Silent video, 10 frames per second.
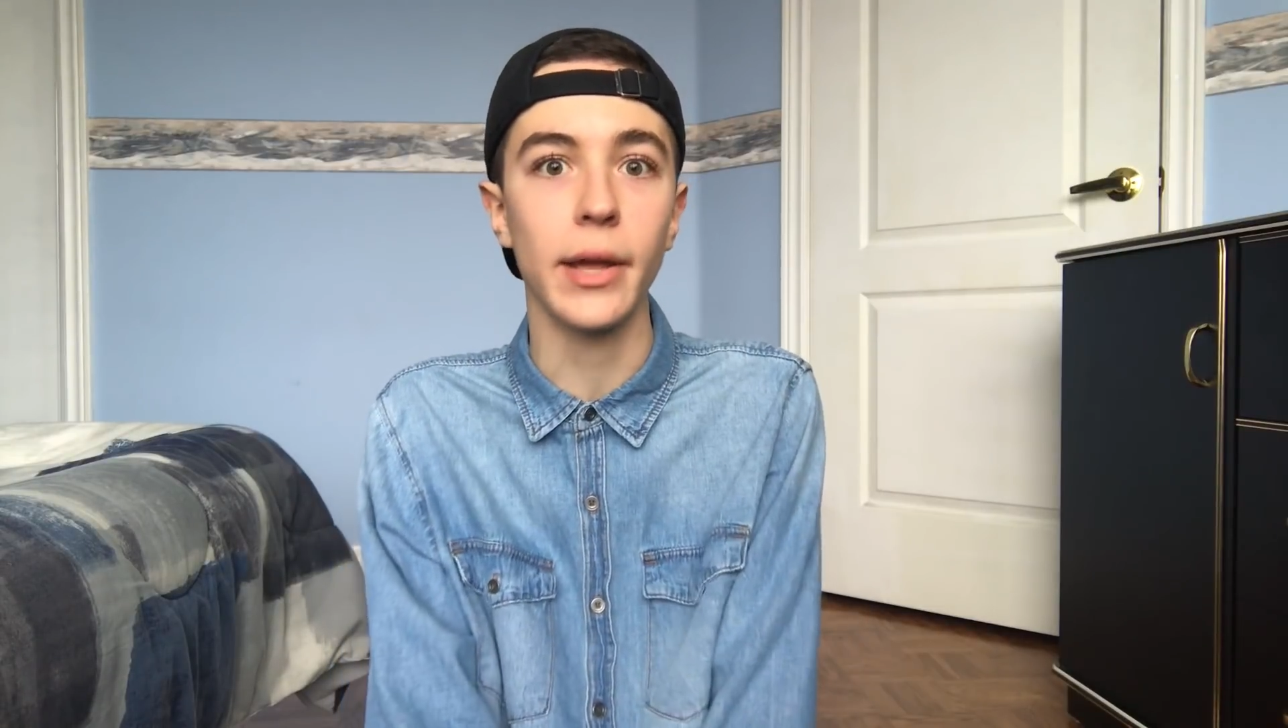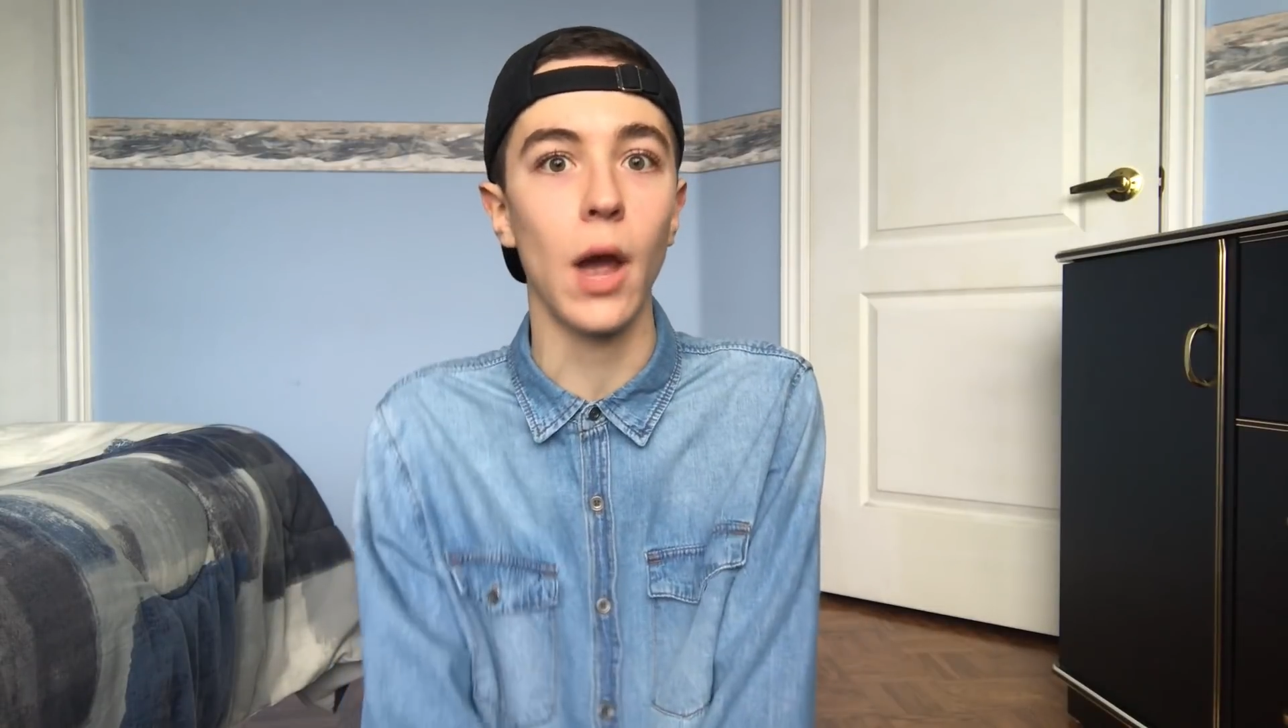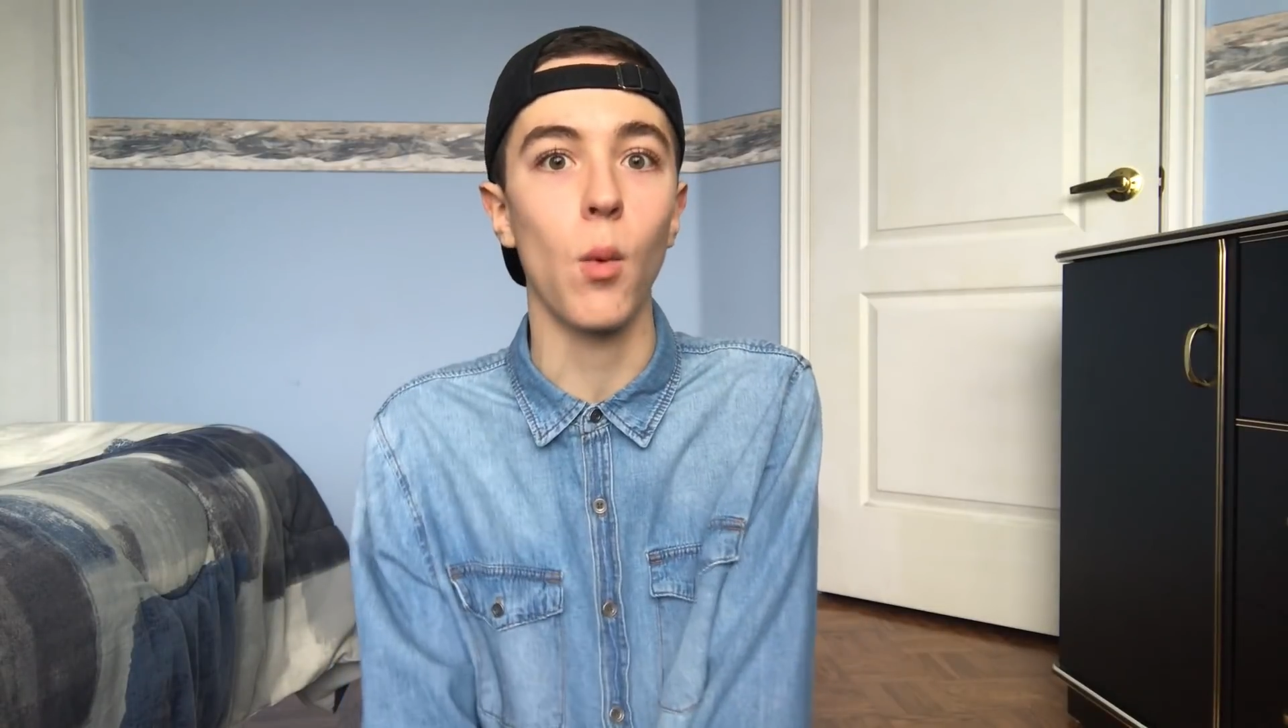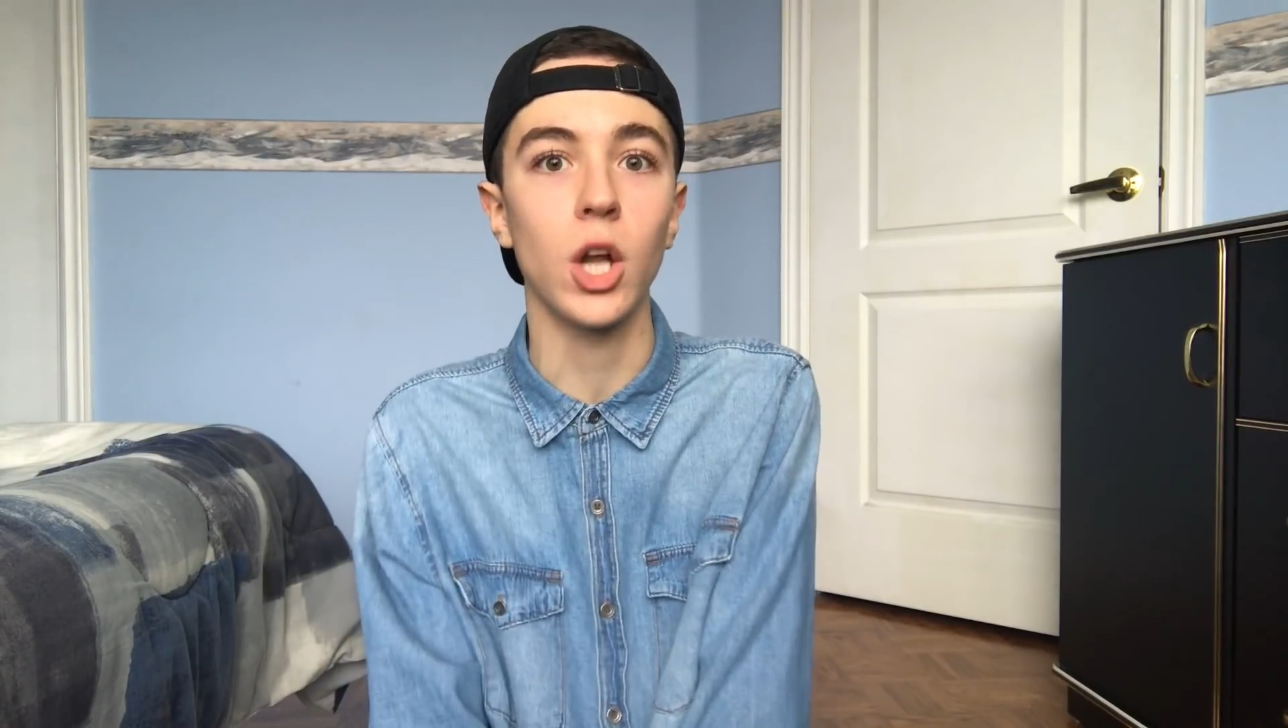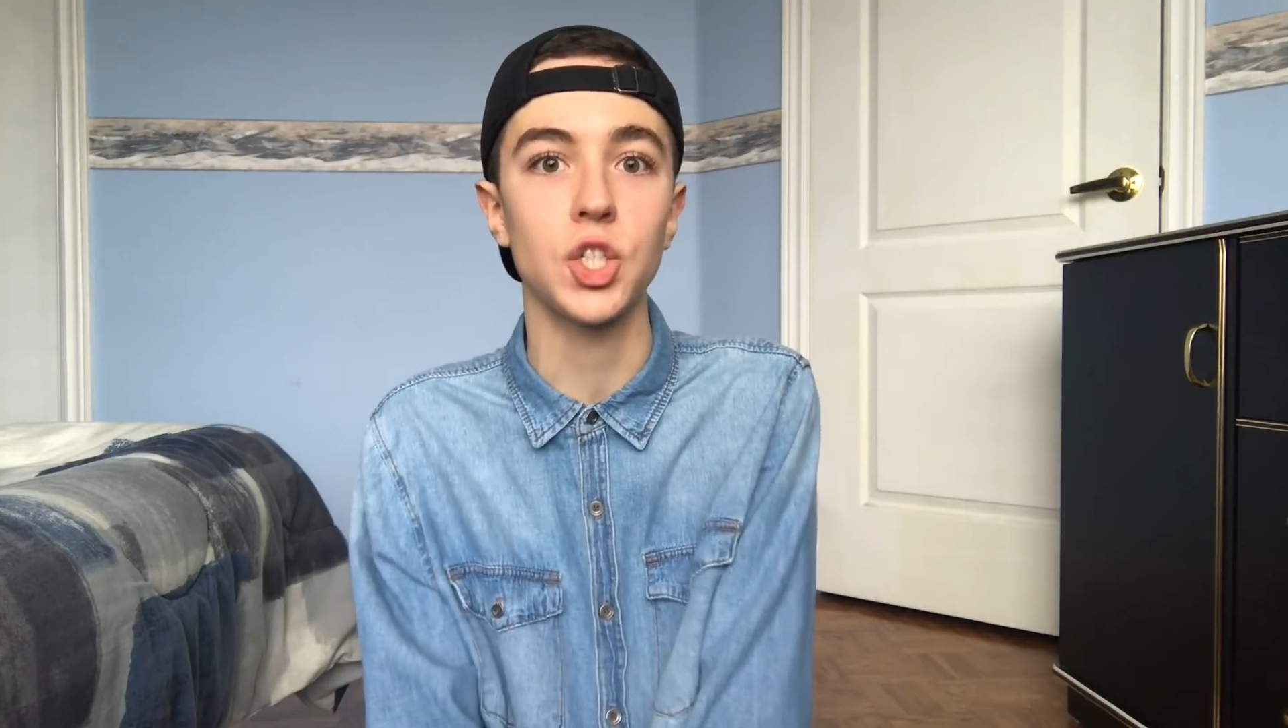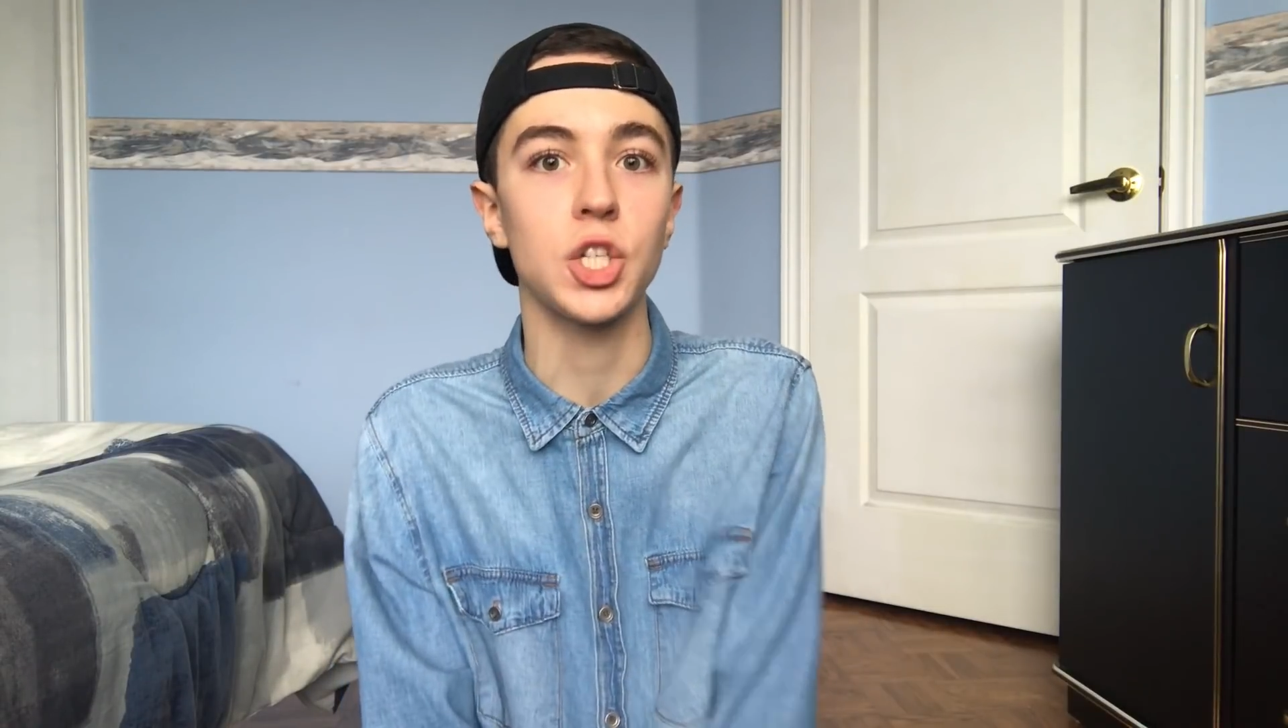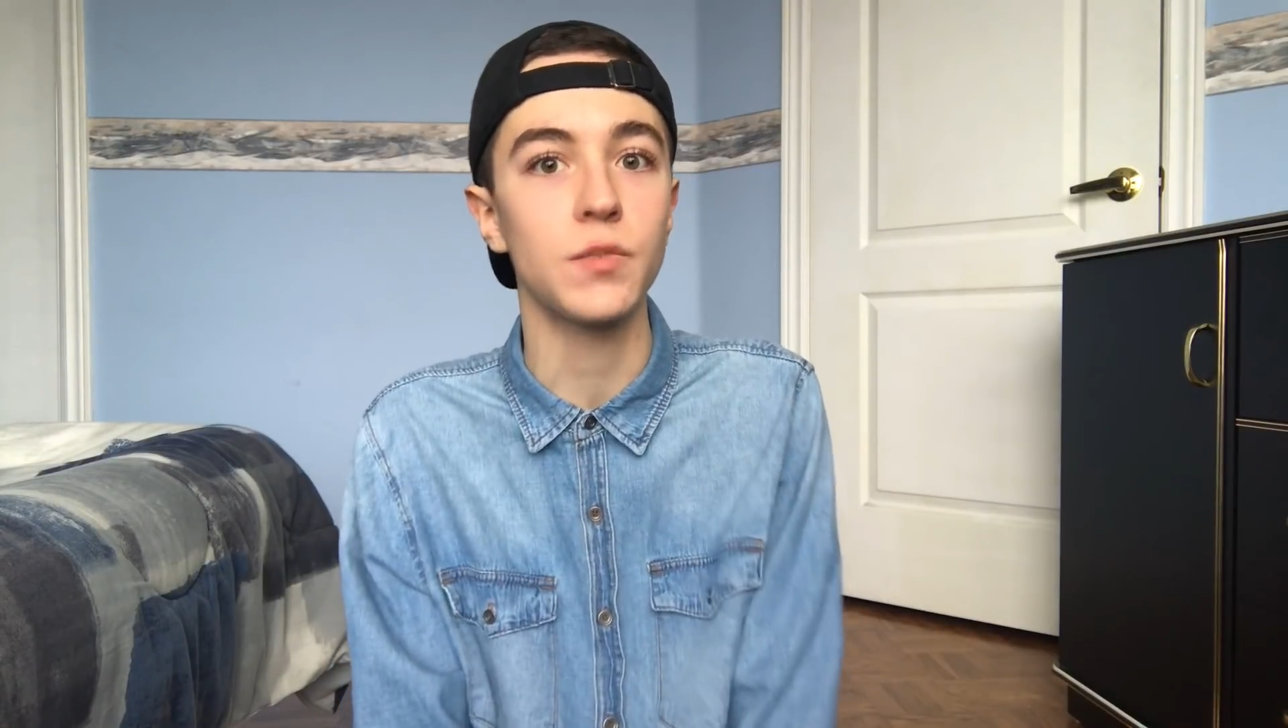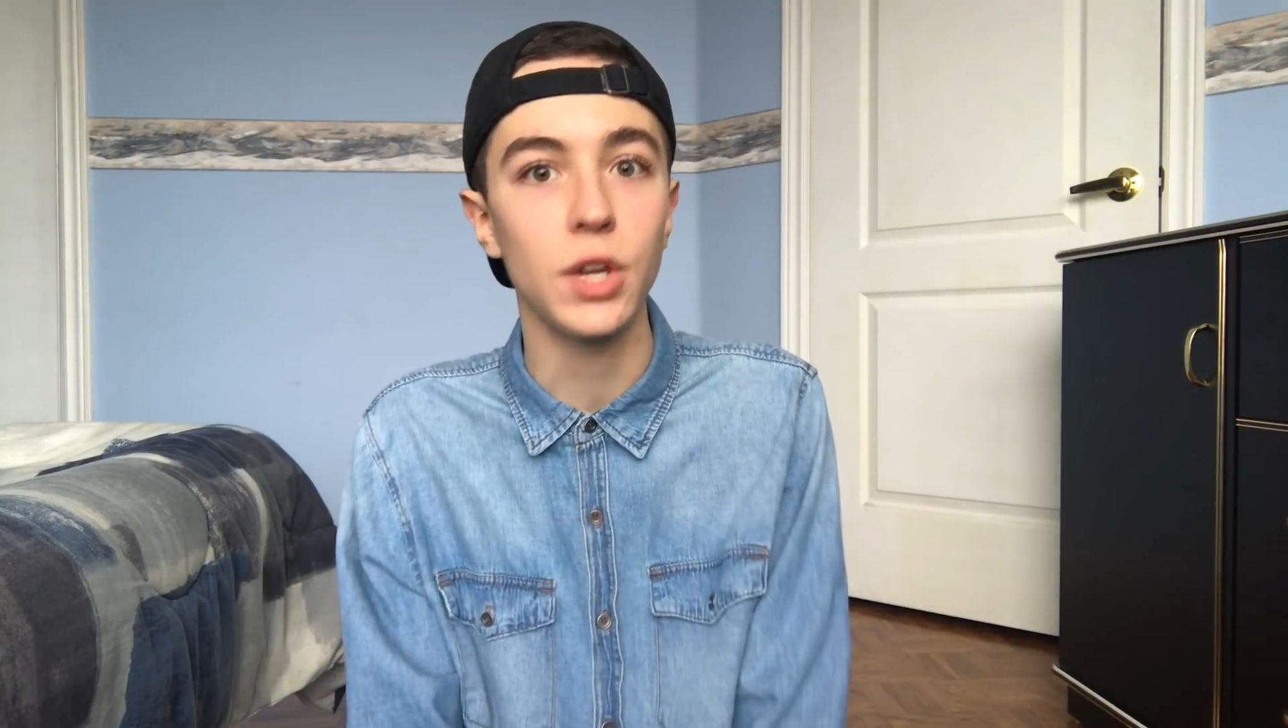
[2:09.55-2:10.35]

like I watched this